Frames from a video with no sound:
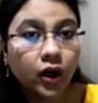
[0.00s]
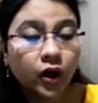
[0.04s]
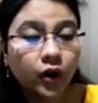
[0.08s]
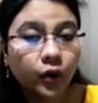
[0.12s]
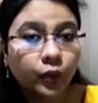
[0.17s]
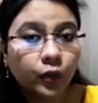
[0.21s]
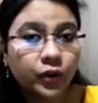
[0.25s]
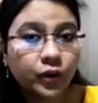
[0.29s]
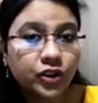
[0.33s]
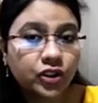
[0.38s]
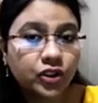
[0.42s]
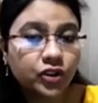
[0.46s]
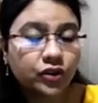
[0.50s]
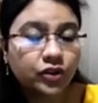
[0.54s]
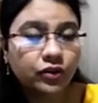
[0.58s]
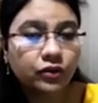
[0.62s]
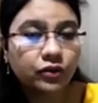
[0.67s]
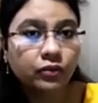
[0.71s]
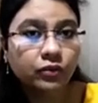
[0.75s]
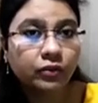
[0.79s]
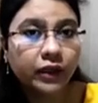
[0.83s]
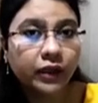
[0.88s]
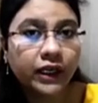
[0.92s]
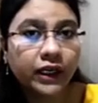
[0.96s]
which
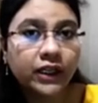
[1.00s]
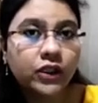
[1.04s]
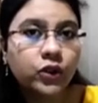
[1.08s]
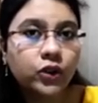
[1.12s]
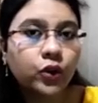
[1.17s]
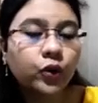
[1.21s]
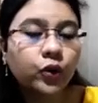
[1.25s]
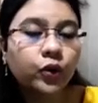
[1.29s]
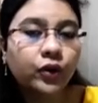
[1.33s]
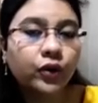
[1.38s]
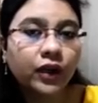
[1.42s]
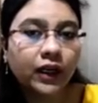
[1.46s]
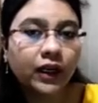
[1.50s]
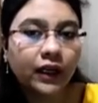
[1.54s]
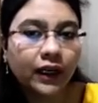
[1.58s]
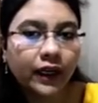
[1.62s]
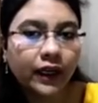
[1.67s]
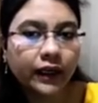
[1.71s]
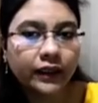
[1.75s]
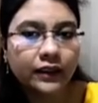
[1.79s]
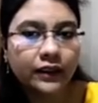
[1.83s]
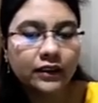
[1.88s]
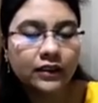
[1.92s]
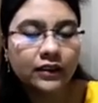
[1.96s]
makes you
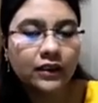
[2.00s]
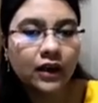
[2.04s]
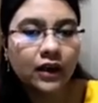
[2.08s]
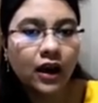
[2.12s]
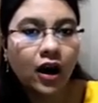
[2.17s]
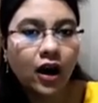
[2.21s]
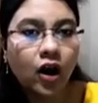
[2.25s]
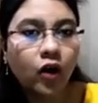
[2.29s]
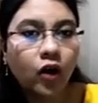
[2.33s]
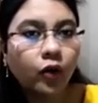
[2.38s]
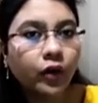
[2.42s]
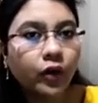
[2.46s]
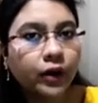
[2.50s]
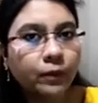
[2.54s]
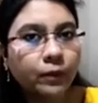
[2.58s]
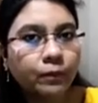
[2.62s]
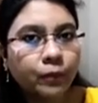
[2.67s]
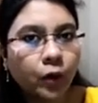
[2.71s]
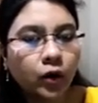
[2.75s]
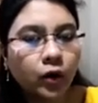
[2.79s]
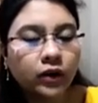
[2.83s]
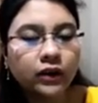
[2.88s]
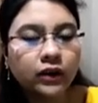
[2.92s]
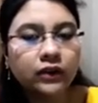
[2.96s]
realize how
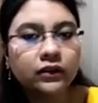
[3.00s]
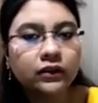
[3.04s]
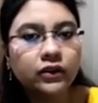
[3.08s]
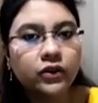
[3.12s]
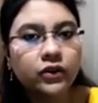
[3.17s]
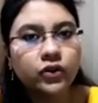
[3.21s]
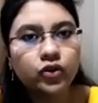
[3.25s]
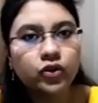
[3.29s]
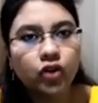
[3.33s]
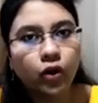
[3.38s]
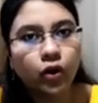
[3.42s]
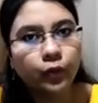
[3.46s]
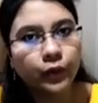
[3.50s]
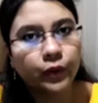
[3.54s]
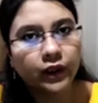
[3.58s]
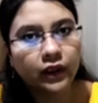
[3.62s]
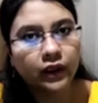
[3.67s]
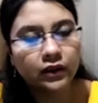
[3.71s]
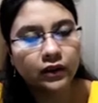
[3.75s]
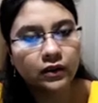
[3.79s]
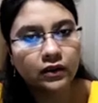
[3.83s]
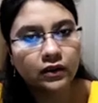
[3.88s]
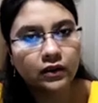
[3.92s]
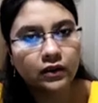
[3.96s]
important this topic
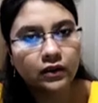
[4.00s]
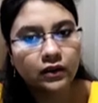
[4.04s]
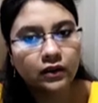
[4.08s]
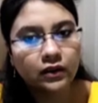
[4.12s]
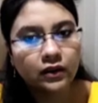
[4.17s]
is.